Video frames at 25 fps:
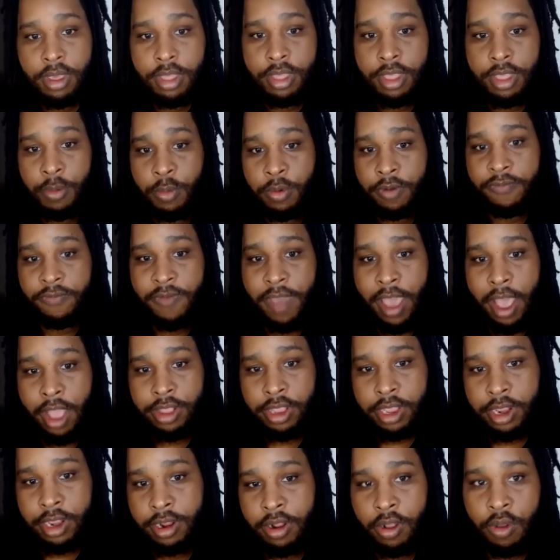that were
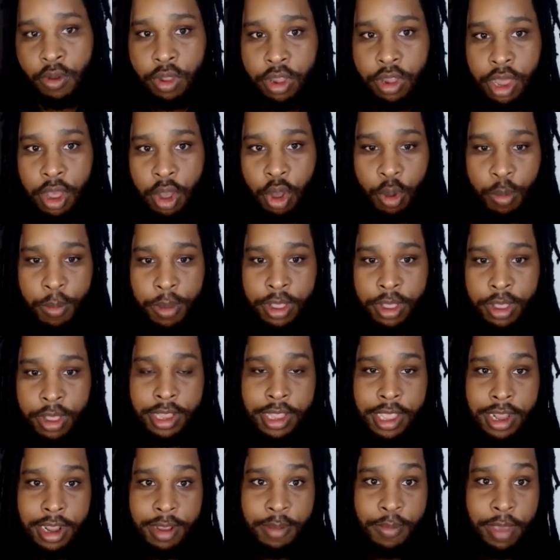founded in oklahoma that
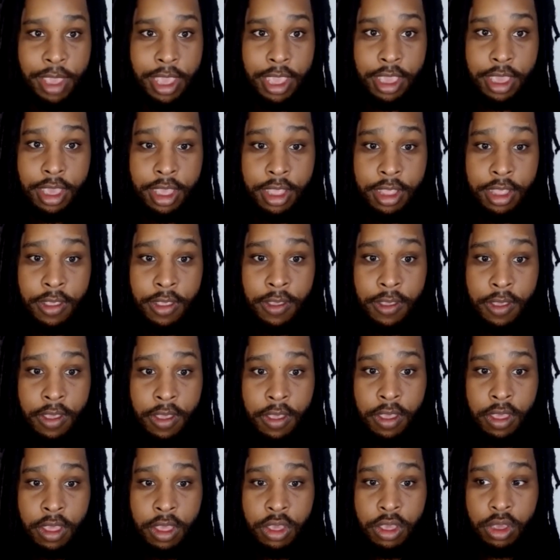didn't make it
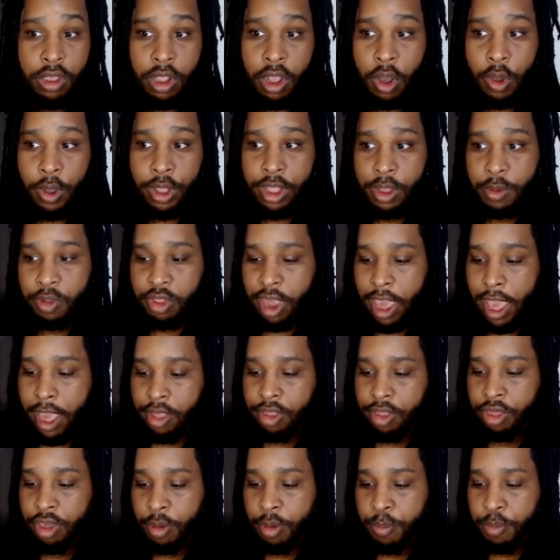you know and there was actually a
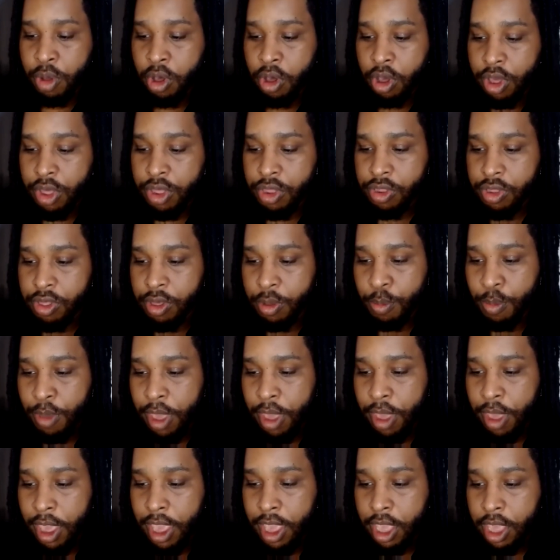push to
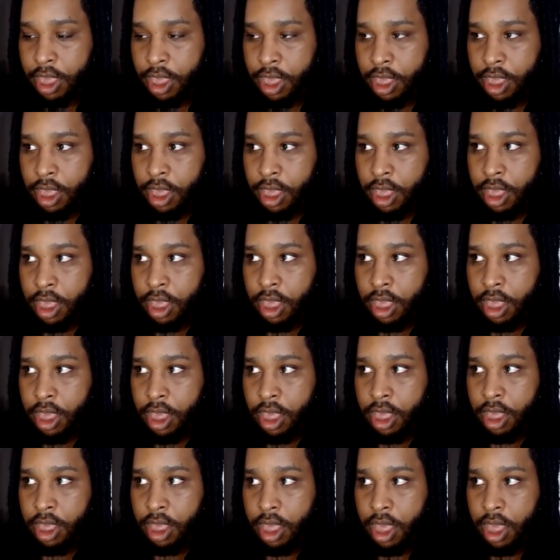make
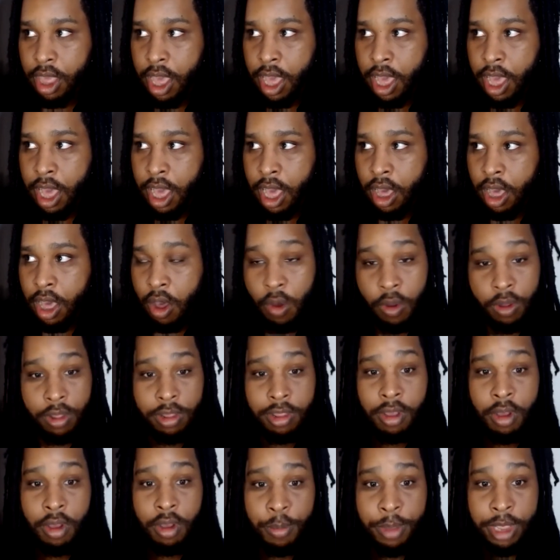uh,
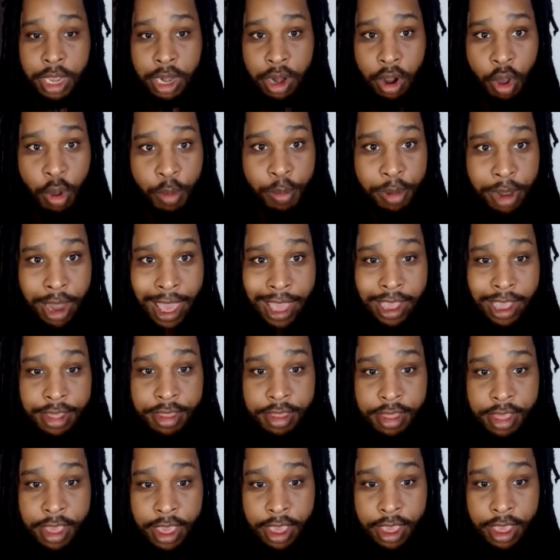oklahoma an all black
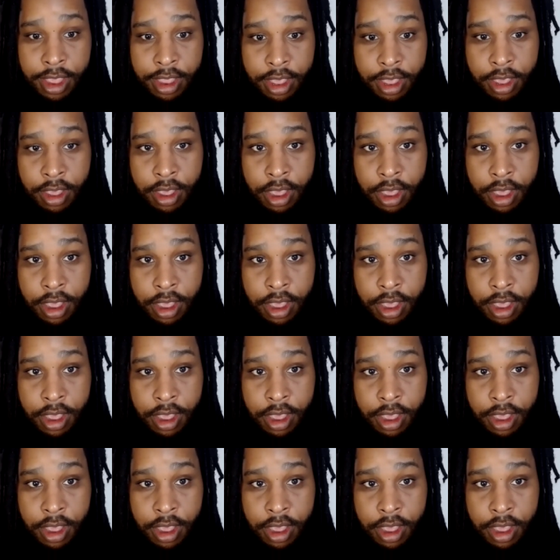state